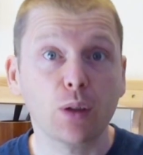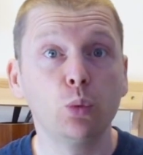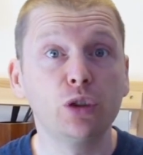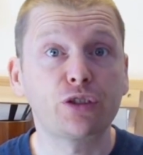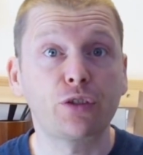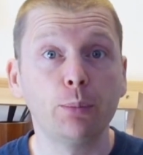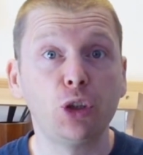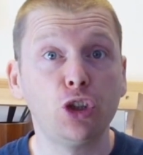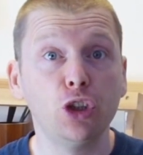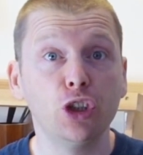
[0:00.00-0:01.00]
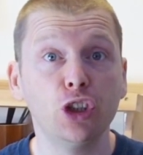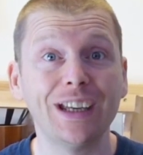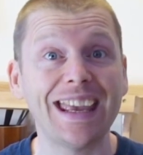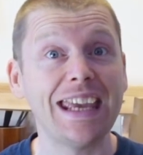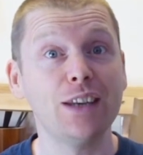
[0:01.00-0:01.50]
was from
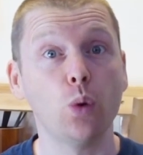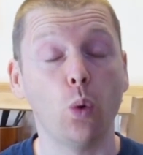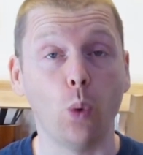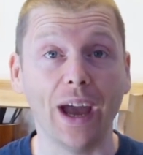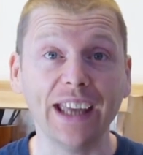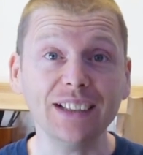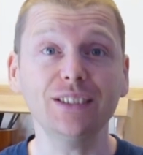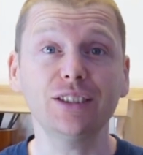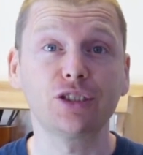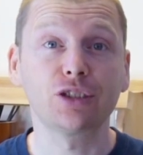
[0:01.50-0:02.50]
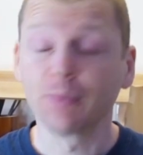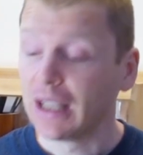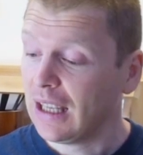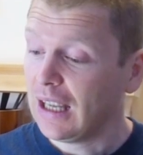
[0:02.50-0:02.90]
here in Wales.